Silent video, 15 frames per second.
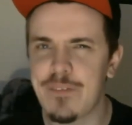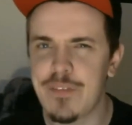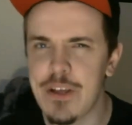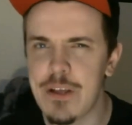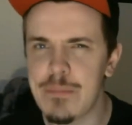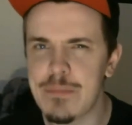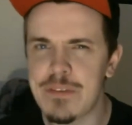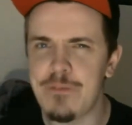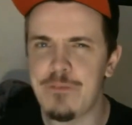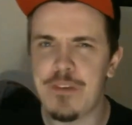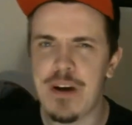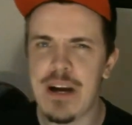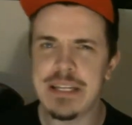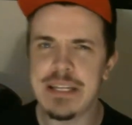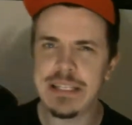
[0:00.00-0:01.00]
films and
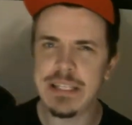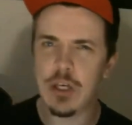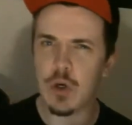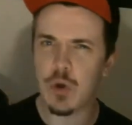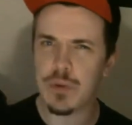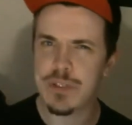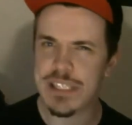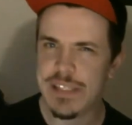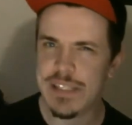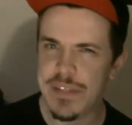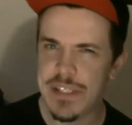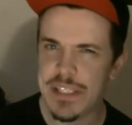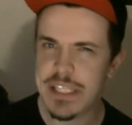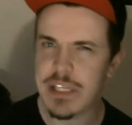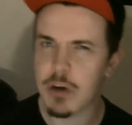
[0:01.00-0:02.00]
finding the old
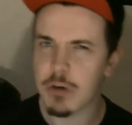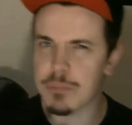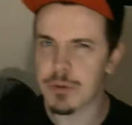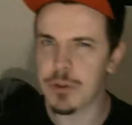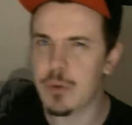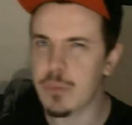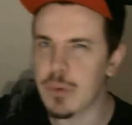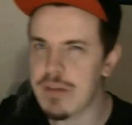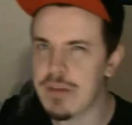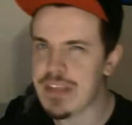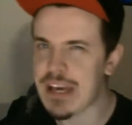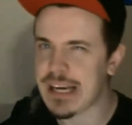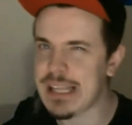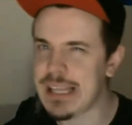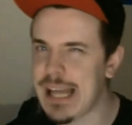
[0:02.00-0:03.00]
DVD or Blu-ray of
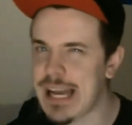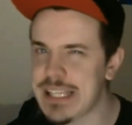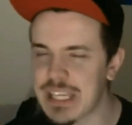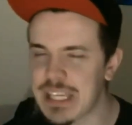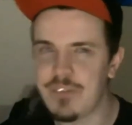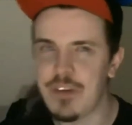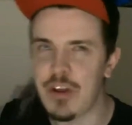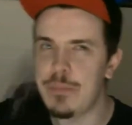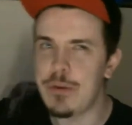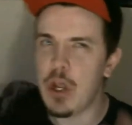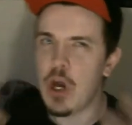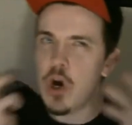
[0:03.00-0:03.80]
that classic film and